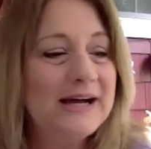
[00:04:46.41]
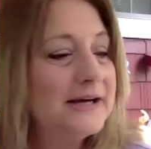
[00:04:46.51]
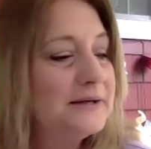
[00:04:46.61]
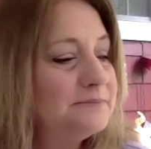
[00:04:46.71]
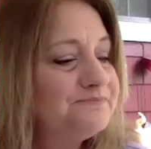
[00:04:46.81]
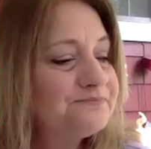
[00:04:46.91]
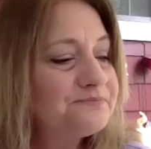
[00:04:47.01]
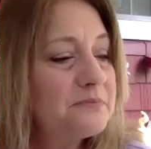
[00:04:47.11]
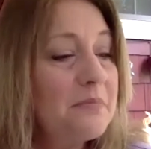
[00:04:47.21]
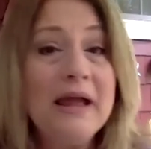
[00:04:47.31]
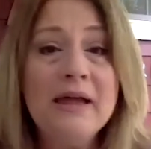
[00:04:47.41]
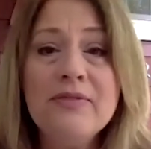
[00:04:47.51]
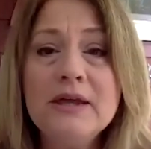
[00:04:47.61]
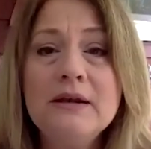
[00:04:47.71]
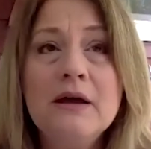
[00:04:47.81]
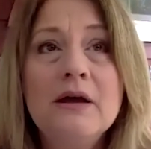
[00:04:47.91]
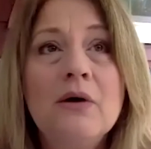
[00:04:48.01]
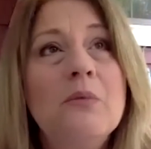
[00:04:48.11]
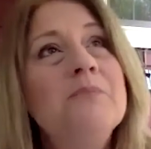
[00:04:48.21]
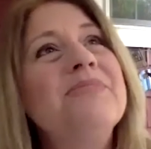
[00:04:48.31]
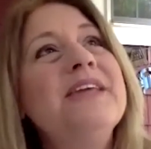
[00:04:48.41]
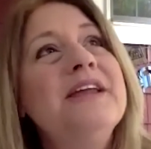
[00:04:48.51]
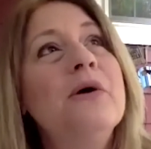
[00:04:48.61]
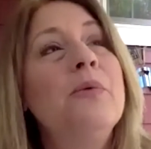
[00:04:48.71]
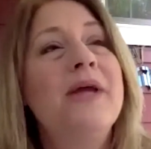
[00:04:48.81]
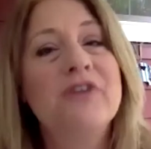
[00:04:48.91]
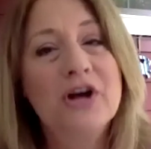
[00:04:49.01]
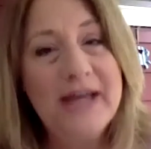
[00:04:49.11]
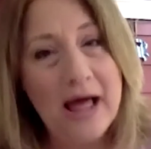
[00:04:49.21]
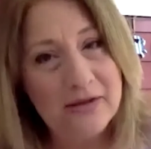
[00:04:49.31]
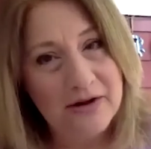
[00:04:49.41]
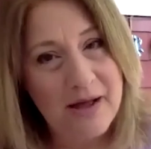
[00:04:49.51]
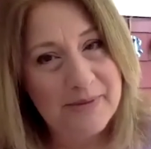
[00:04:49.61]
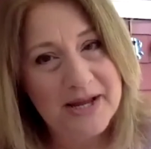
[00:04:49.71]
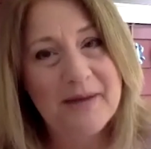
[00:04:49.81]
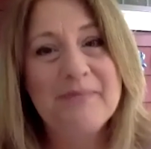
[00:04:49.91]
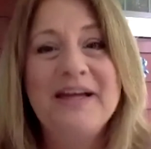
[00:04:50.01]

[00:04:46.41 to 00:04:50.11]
And then, we have our gala coming up,